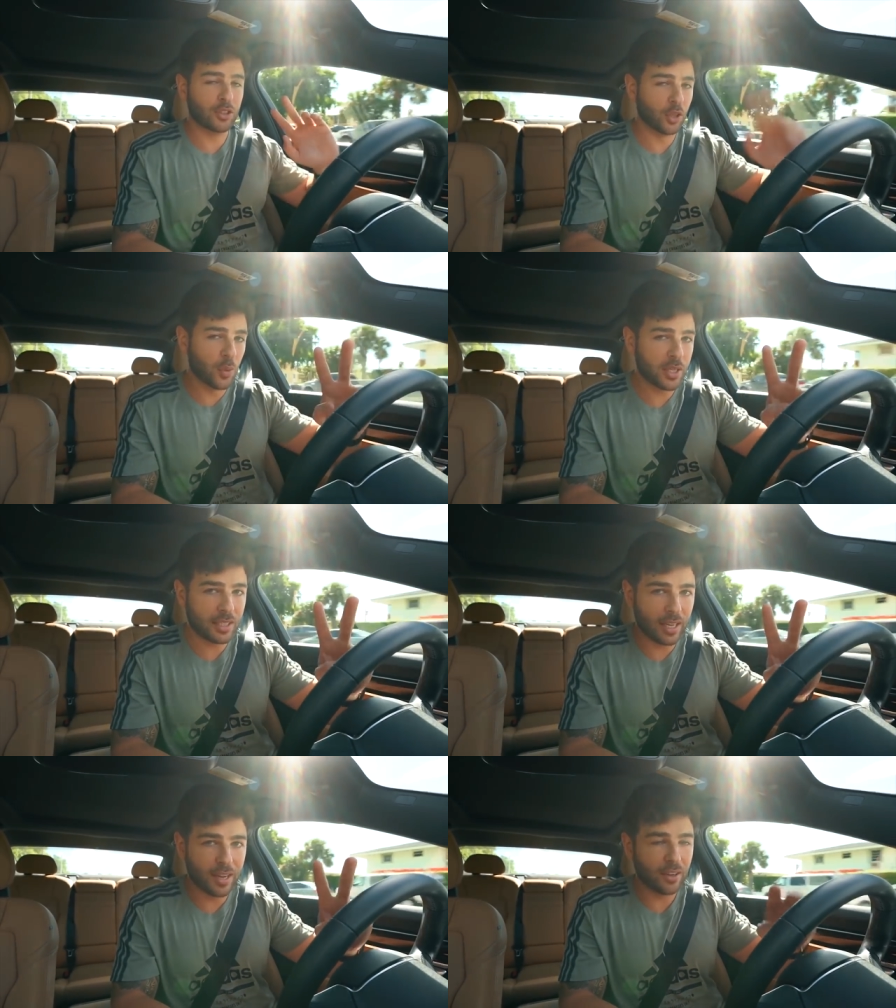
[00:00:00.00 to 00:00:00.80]
two
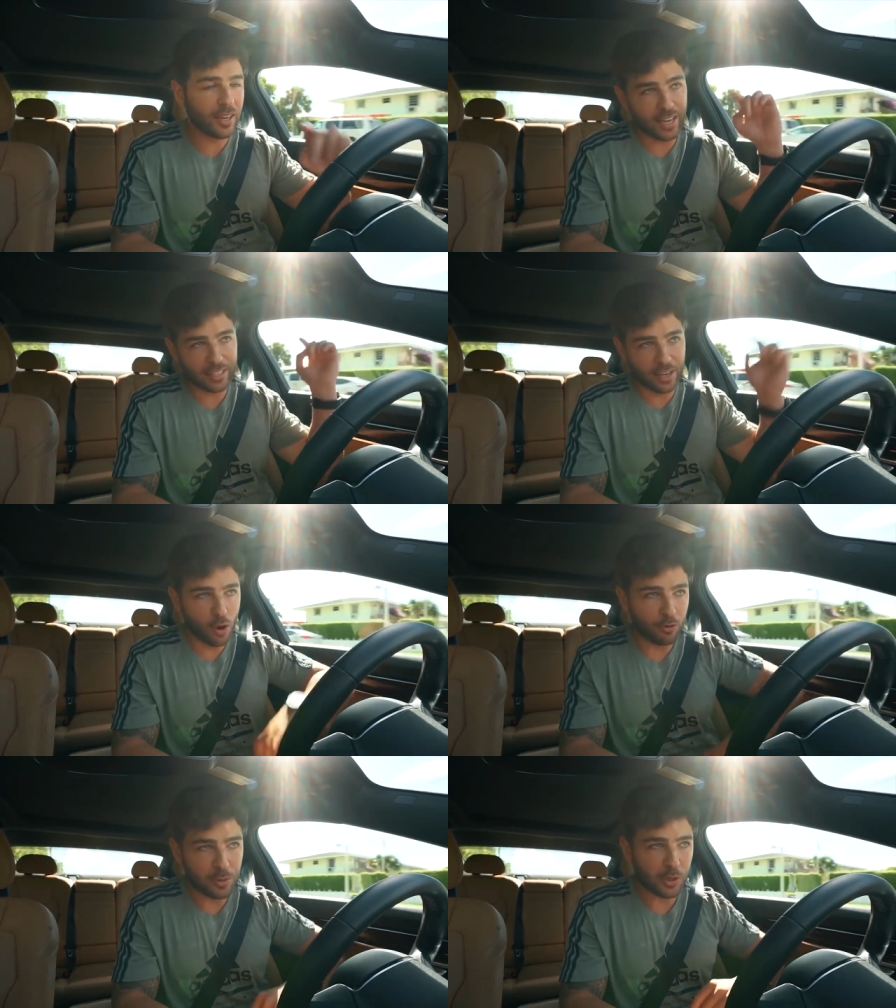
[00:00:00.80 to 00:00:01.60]
weeks later, I get
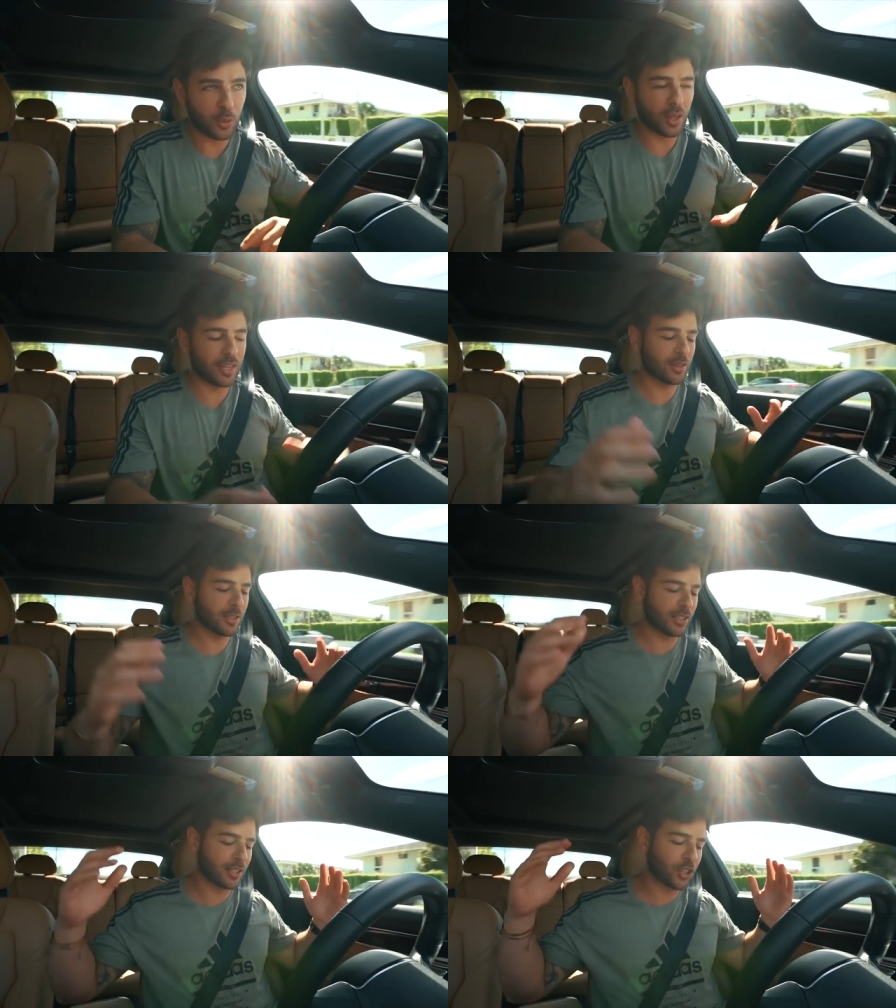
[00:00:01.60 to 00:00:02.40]
home from school and
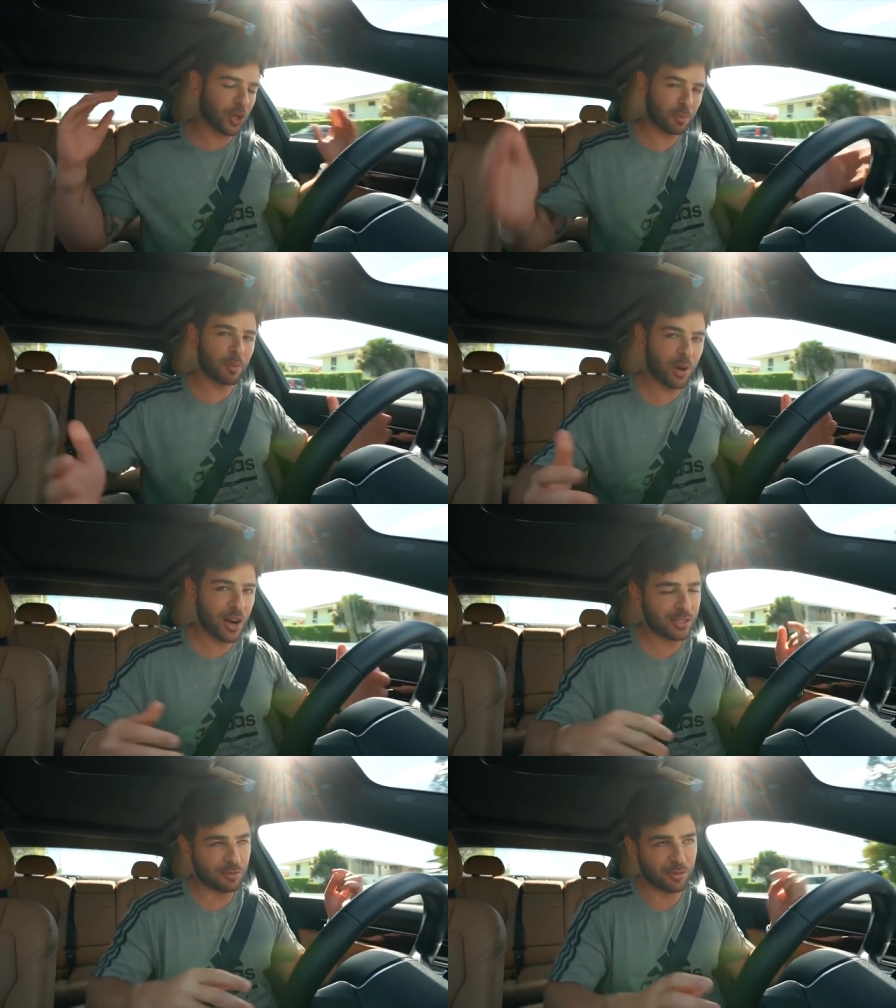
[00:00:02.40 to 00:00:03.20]
there's a shipping
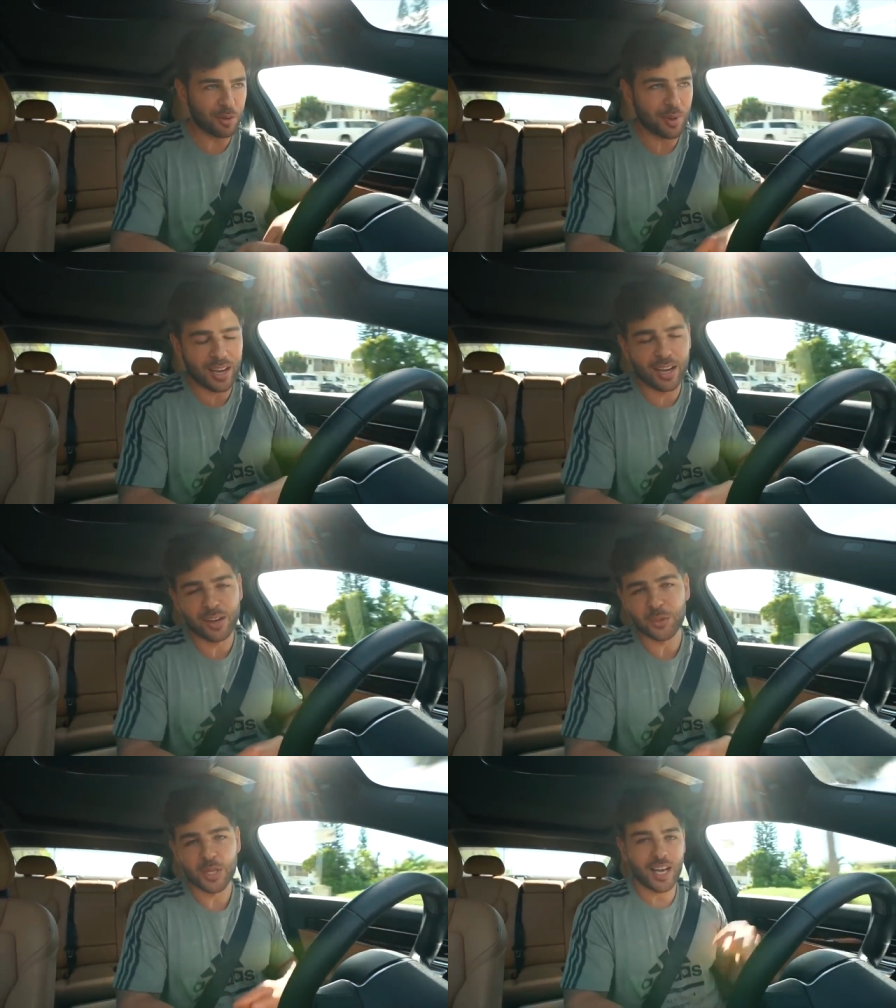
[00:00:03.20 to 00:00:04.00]
box in front of my
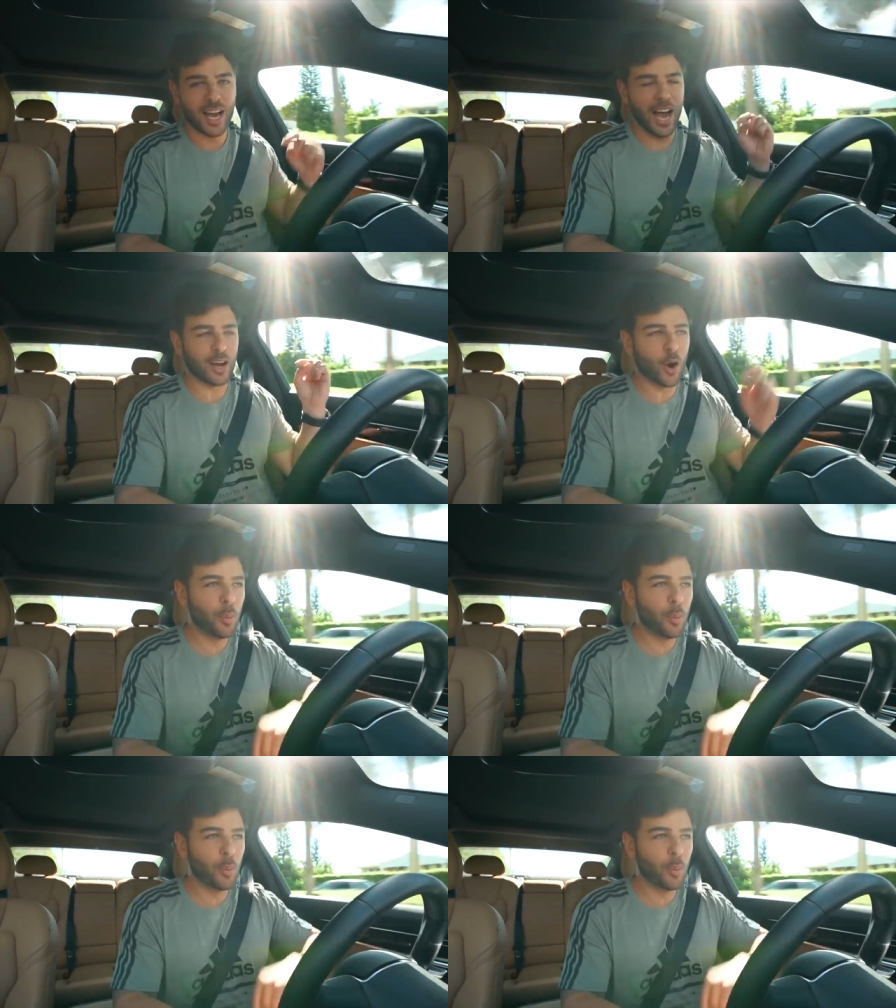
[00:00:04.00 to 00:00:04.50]
house. I